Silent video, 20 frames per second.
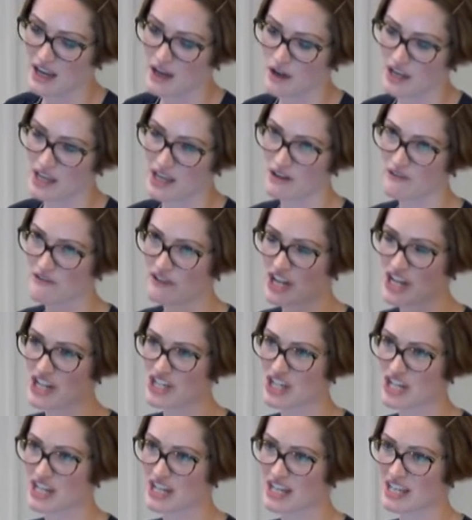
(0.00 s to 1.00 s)

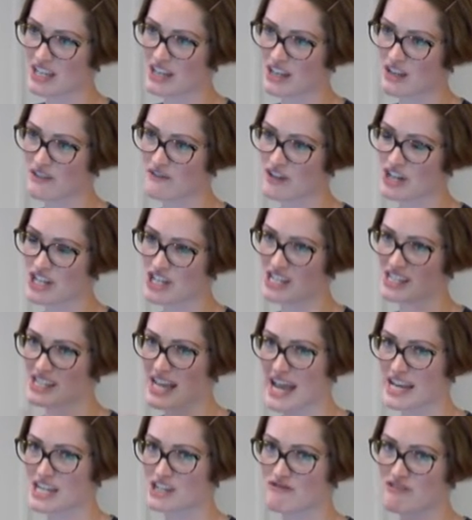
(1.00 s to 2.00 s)
Convergence
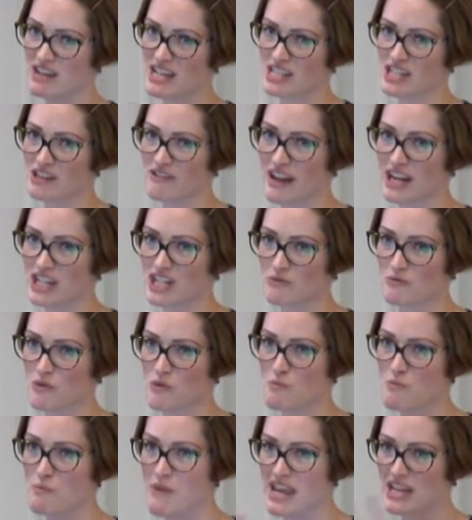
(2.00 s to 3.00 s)
and reintegration were
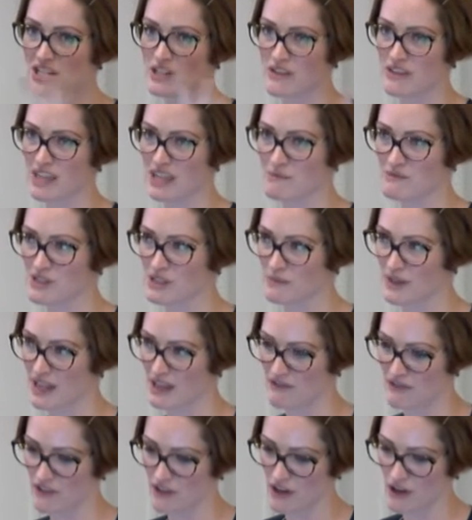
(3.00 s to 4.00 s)
major themes for me
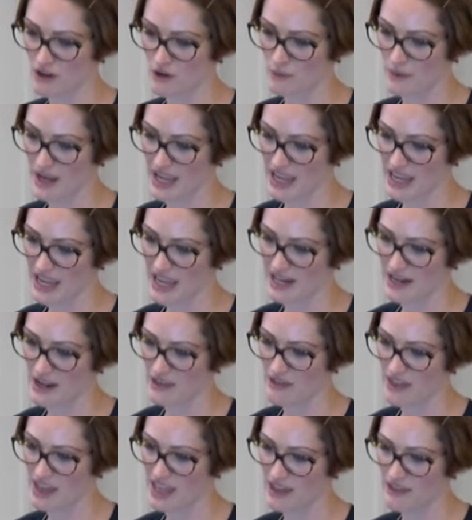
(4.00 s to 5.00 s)
for the whole week, and I
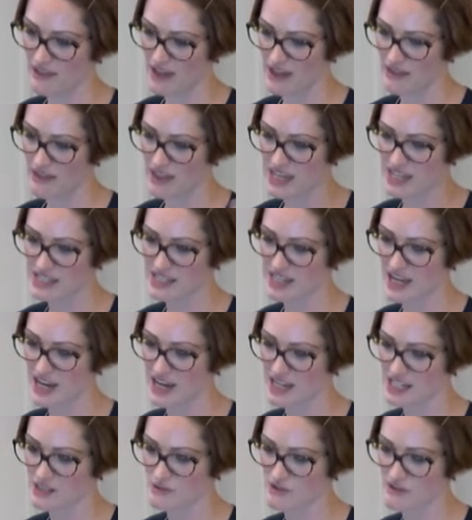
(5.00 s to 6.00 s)
think that these
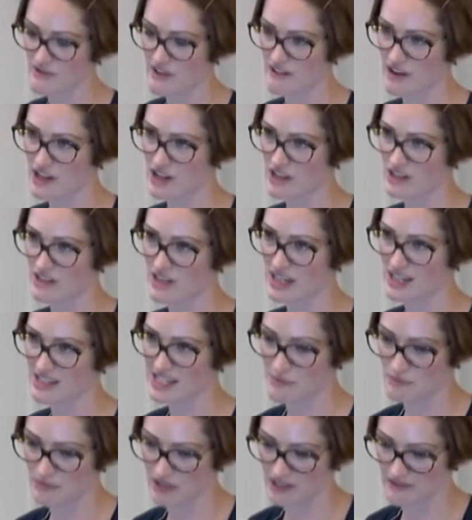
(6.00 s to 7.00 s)
guys were a very good
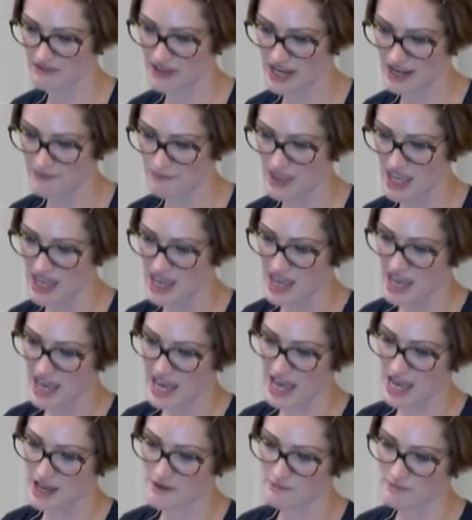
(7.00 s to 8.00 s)
example of that.
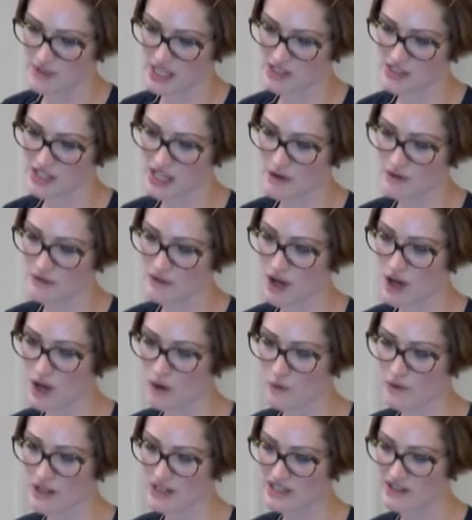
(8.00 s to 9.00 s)
So the
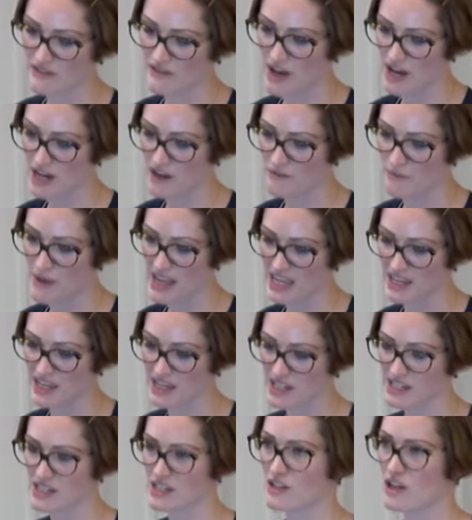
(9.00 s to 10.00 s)
whole world of kind of
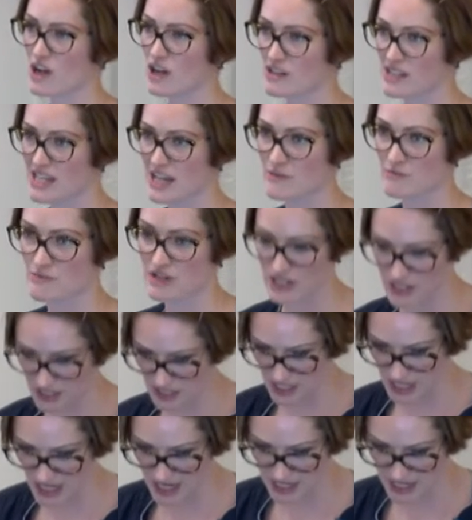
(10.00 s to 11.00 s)
makers and content
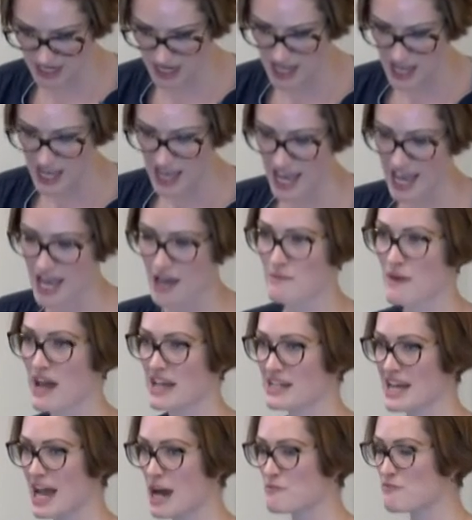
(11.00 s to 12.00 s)
production,
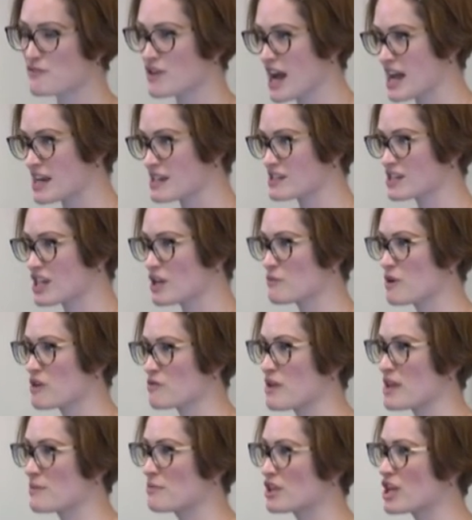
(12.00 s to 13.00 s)
and how brands can work
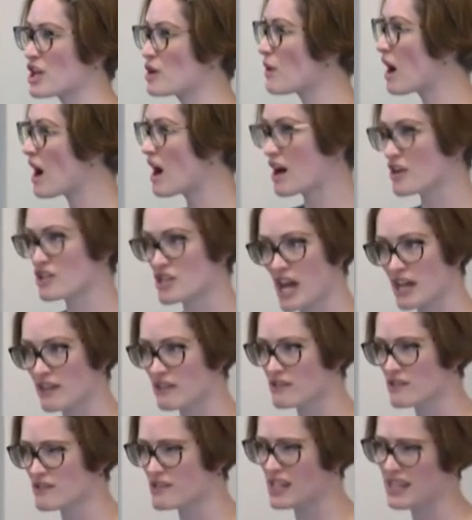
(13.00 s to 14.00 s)
with people who are
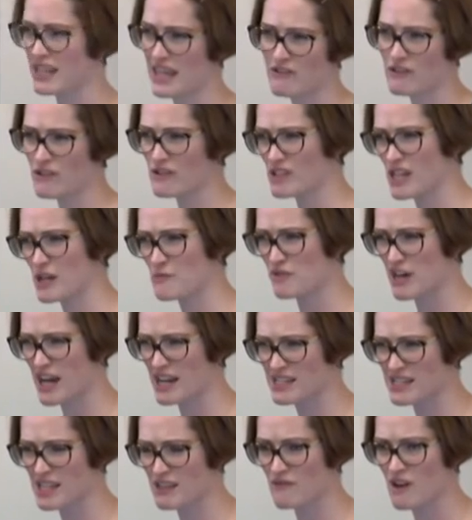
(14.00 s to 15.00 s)
channels, and they're also
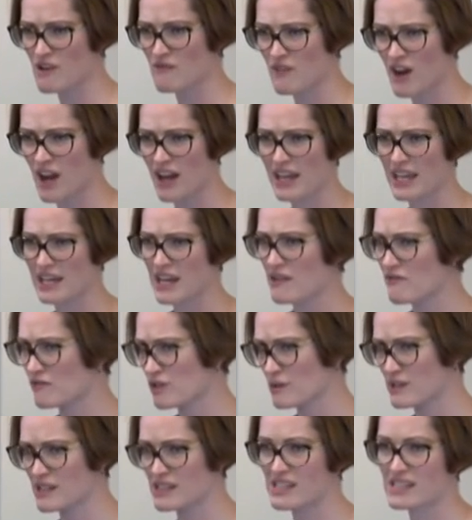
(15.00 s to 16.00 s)
brands in their own right, and
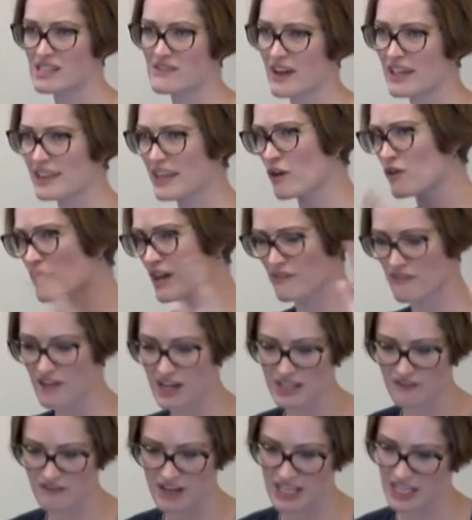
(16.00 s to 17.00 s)
influencers, find all that
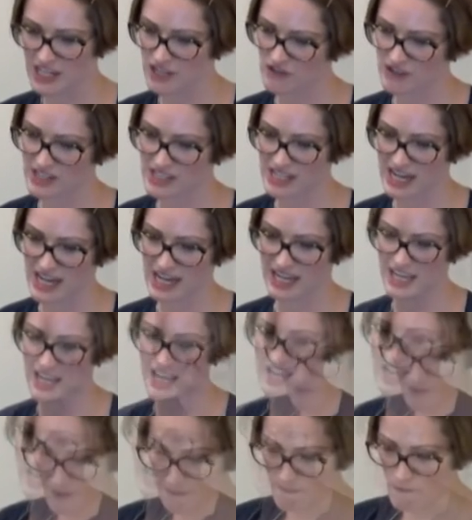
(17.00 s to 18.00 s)
really, really interesting.
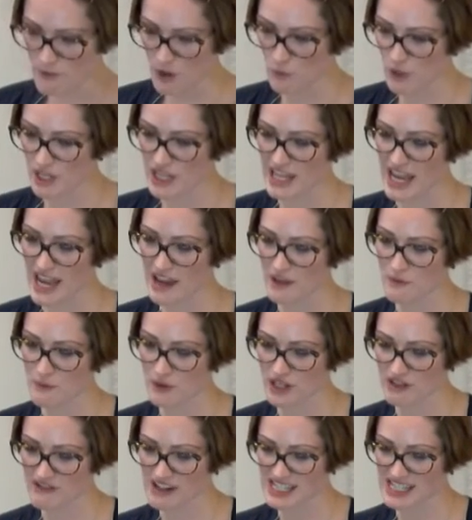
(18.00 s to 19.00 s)
One of
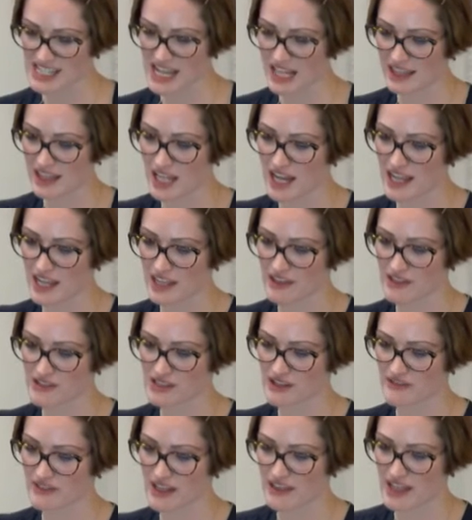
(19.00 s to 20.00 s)
the reasons that I like the
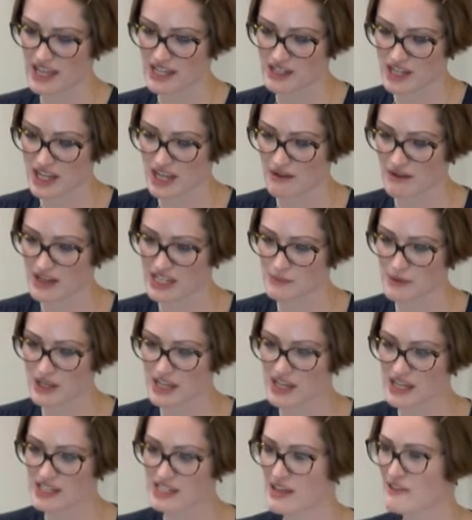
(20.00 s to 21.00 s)
stuff that they do is
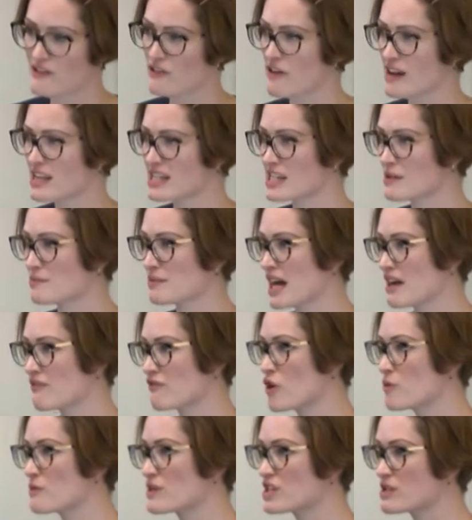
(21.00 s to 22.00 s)
because they've created a
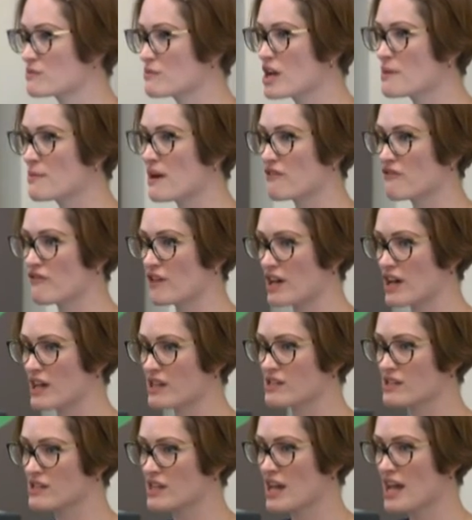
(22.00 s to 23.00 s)
platform which is mobile
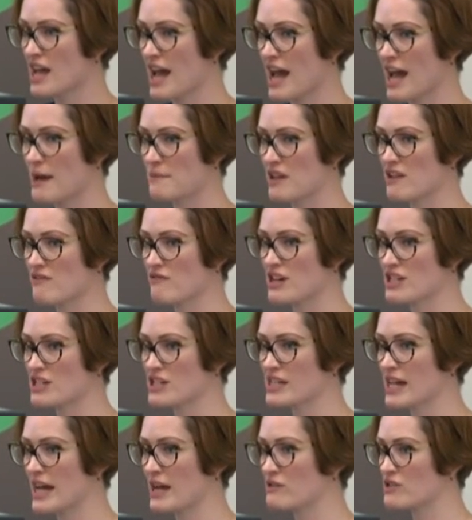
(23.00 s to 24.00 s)
first. It
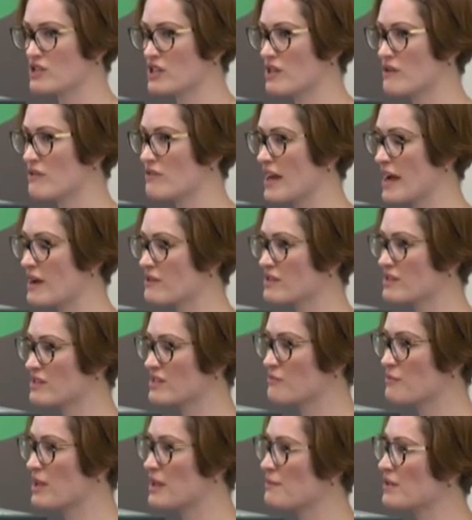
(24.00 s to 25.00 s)
reaches out to thousands
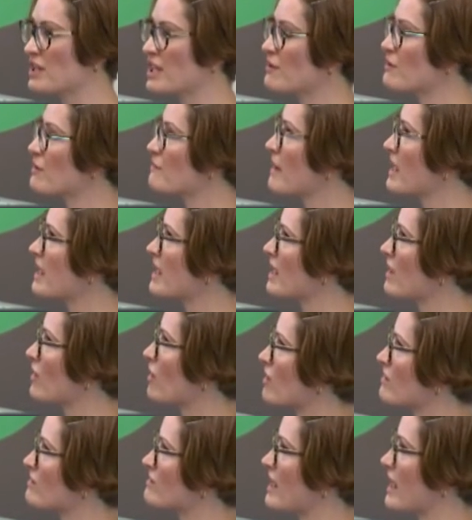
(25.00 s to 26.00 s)
of people who are making
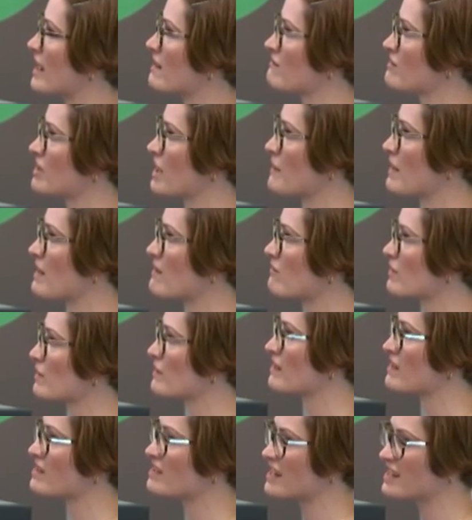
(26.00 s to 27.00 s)
content, so
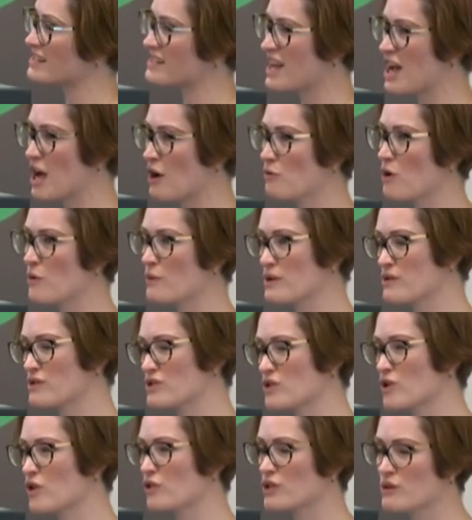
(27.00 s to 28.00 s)
influencers, what we used
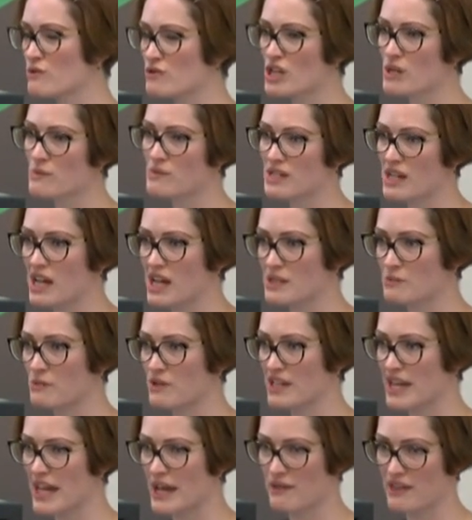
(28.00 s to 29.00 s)
to call YouTube stars,
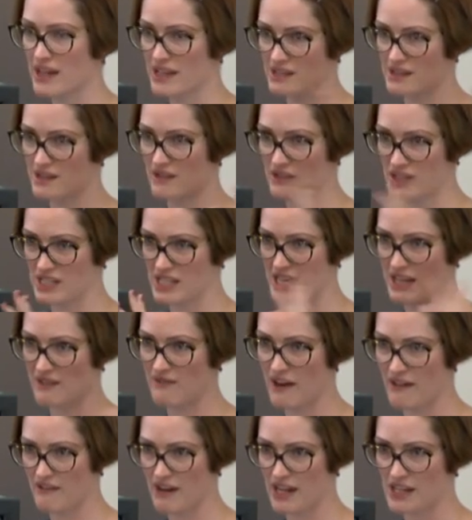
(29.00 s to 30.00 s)
but now that's obviously
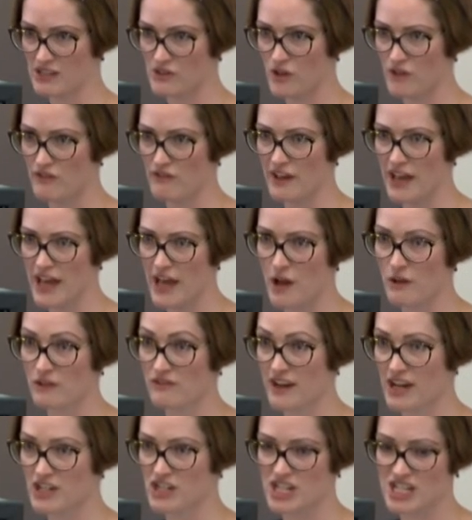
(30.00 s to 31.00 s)
very sort of
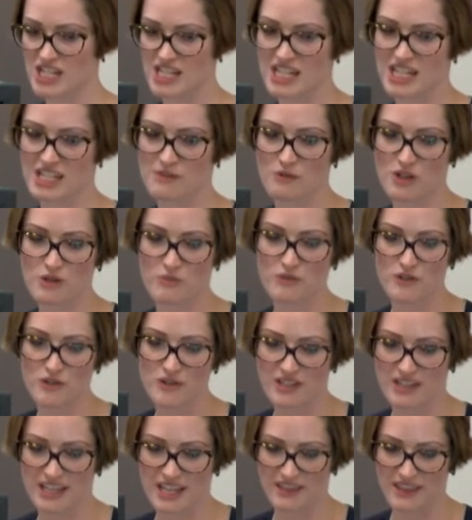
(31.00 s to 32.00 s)
old-fashioned, and it's much
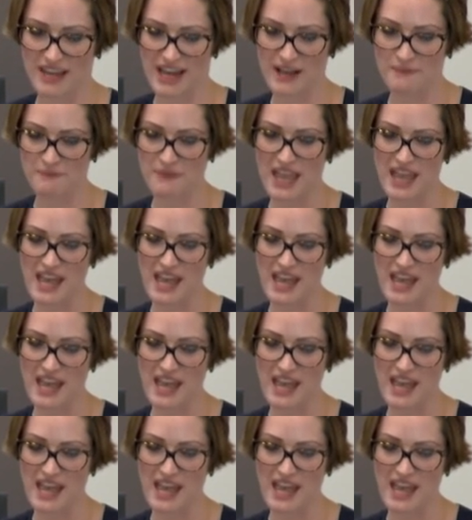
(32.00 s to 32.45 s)
broader than that.